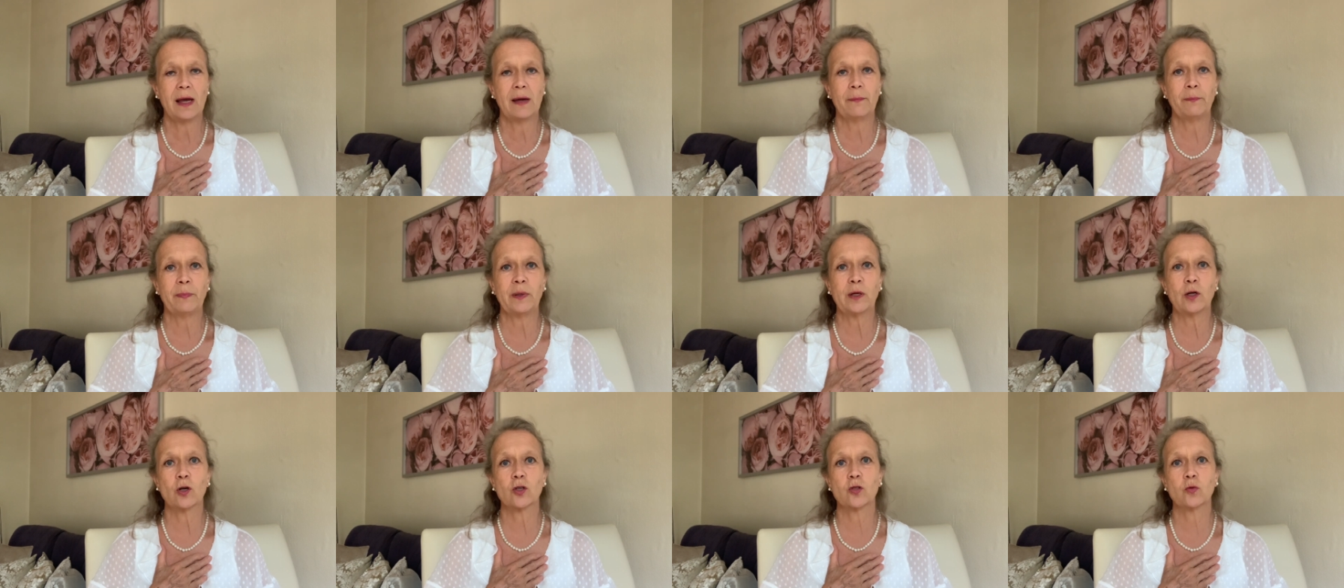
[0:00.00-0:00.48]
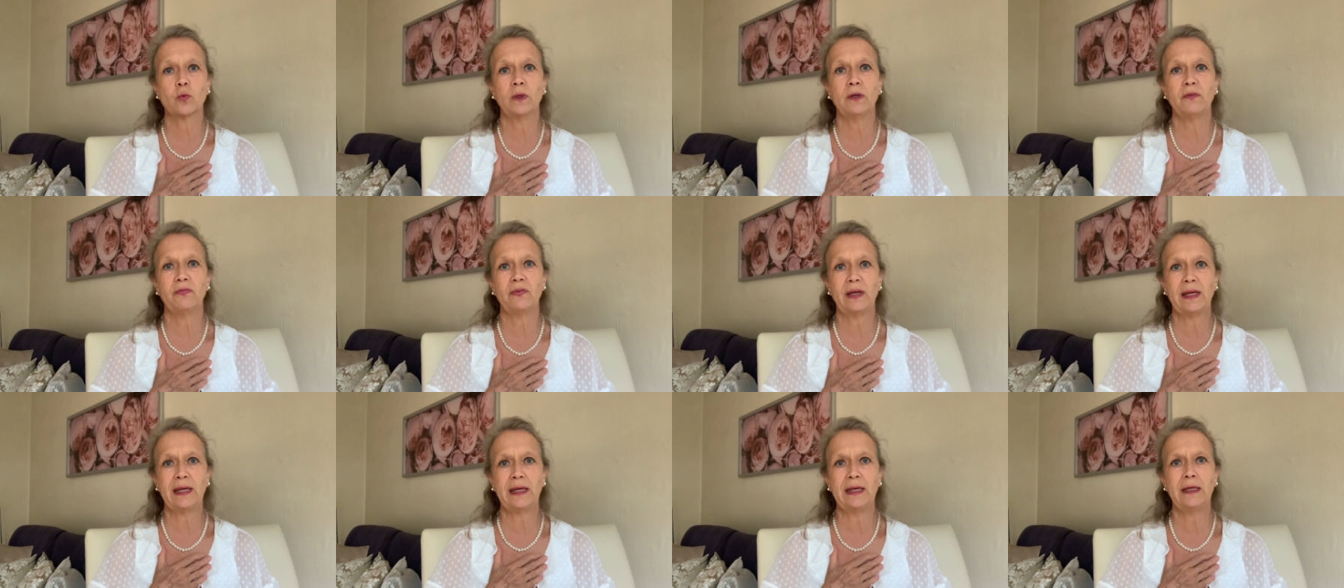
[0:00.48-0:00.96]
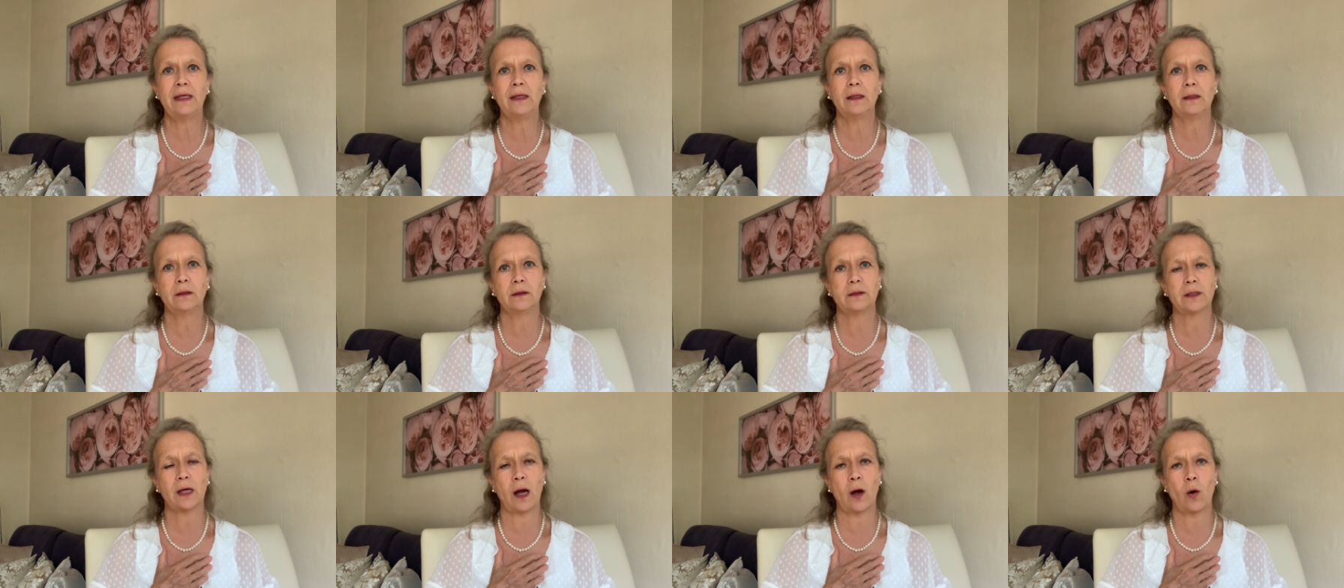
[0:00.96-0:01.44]
because we've
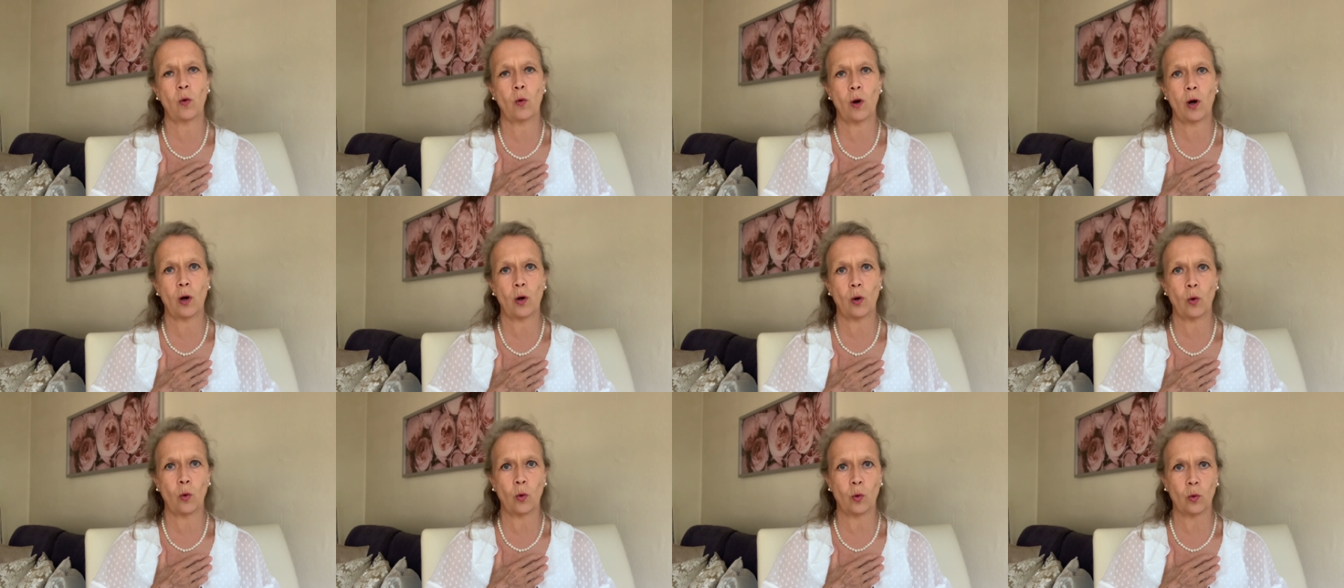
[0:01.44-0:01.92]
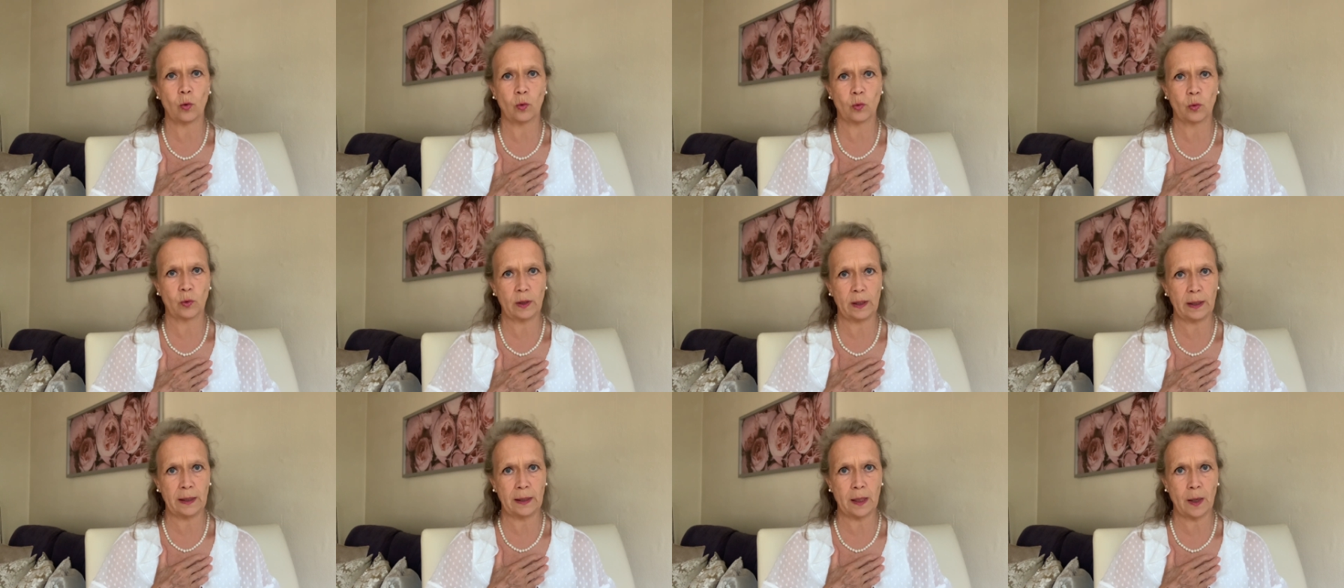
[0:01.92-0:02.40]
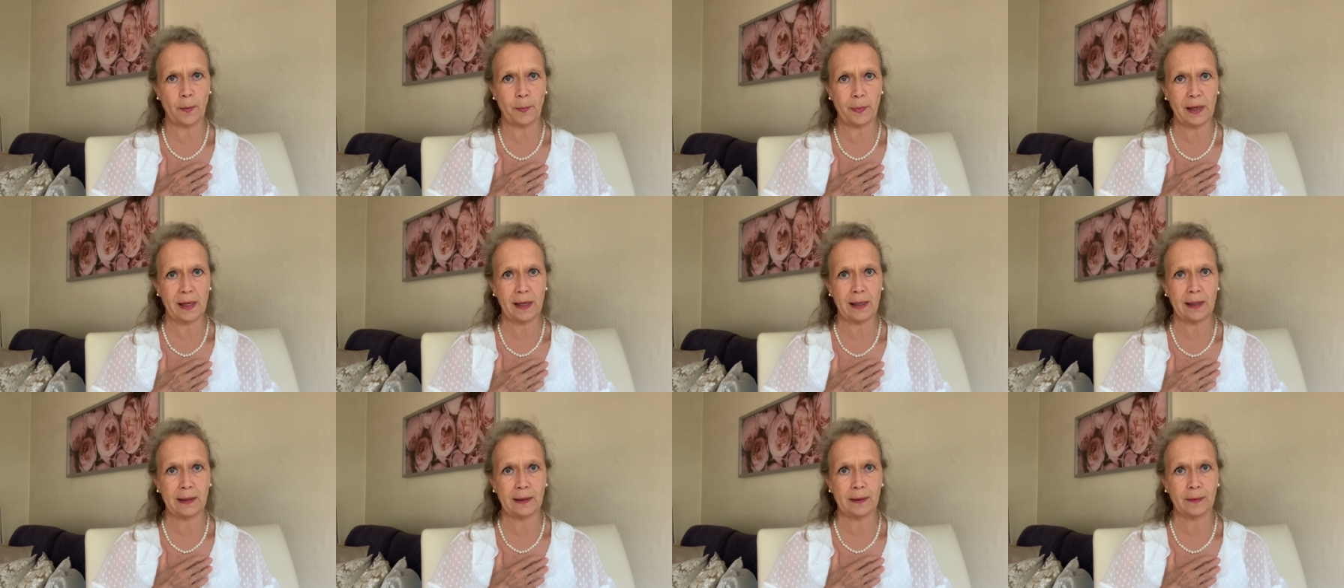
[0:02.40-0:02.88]
healed our own inner
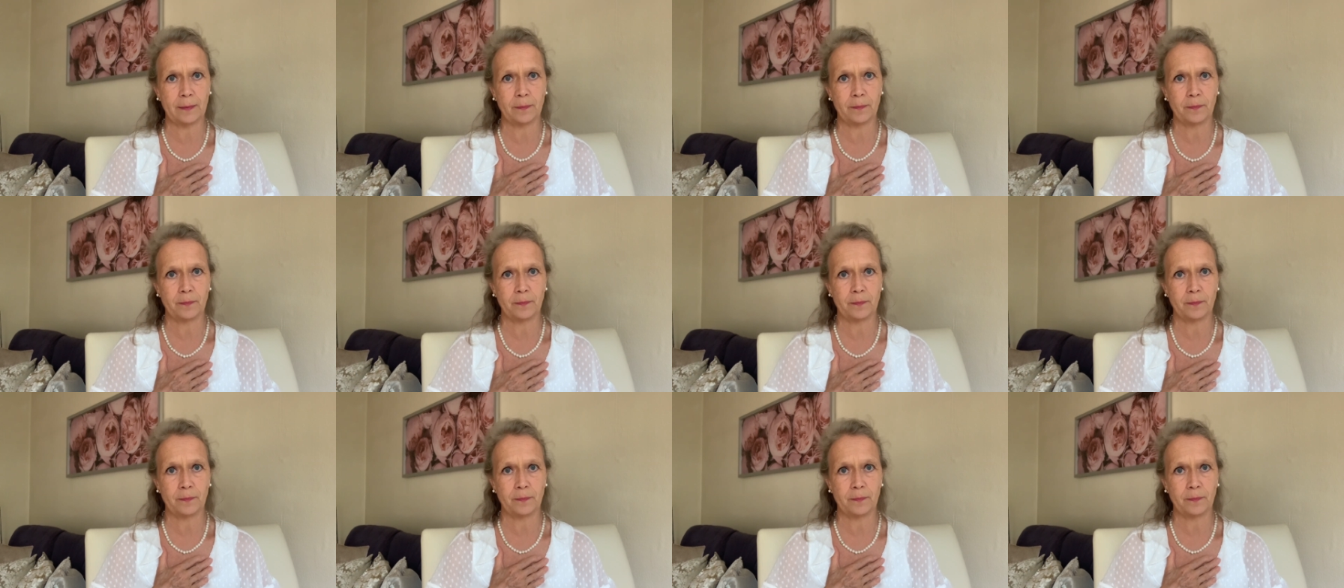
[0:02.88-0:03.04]
pain.